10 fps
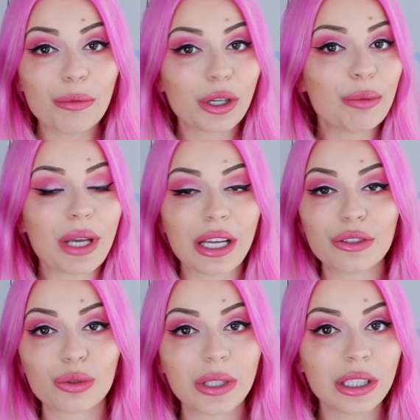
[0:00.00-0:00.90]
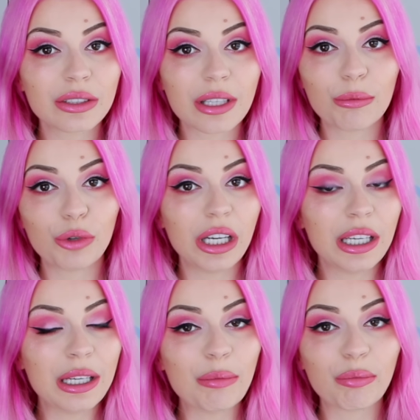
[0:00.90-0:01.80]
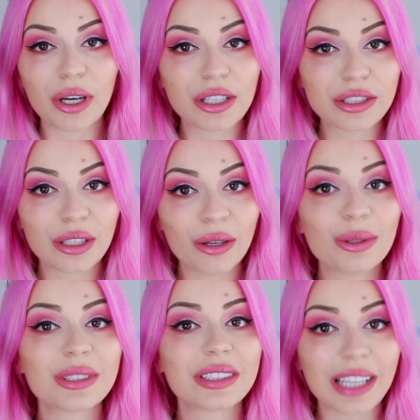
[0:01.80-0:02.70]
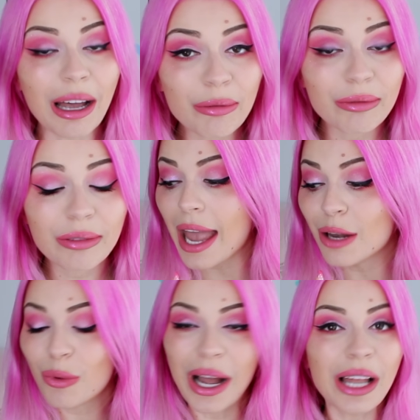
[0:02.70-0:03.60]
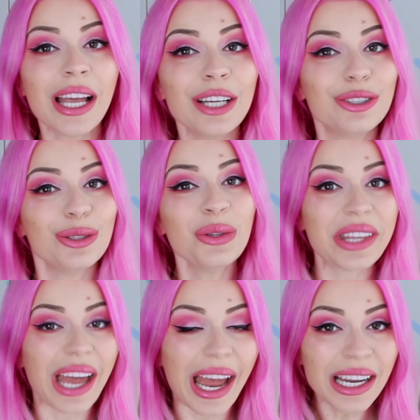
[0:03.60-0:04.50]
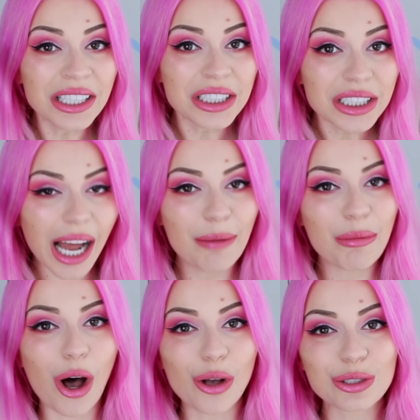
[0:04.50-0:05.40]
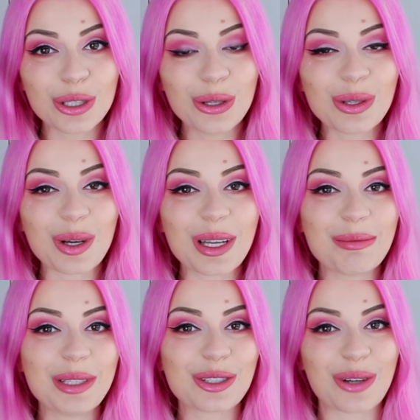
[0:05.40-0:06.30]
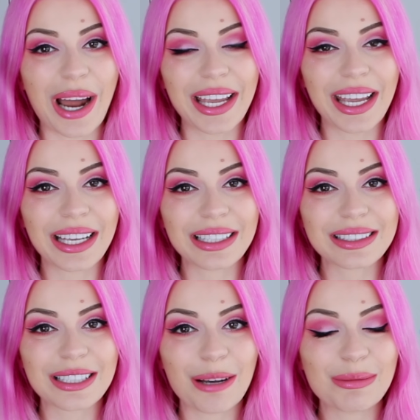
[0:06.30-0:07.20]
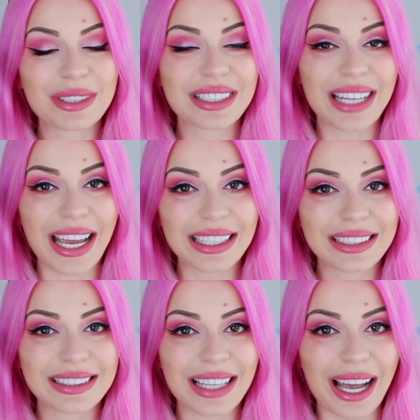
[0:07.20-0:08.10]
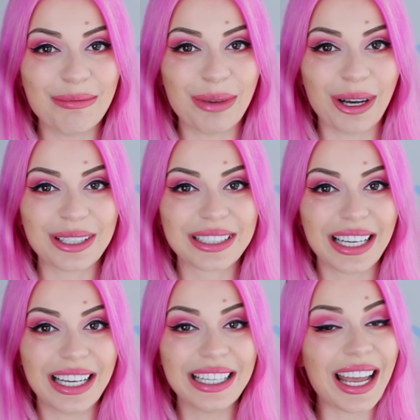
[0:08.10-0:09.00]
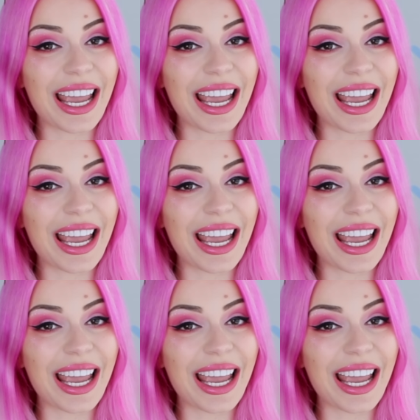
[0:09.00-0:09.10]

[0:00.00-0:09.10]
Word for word: I'm gonna be answering some really personal stuff. And while I do that, I'm also gonna be trying some snacks I bought in